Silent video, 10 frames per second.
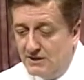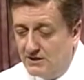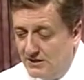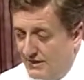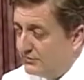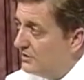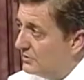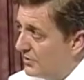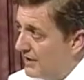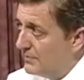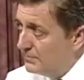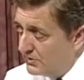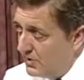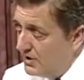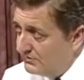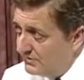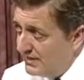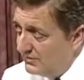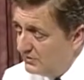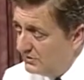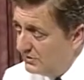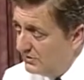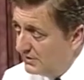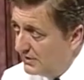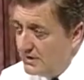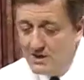That's going to drive up the cost of that utility,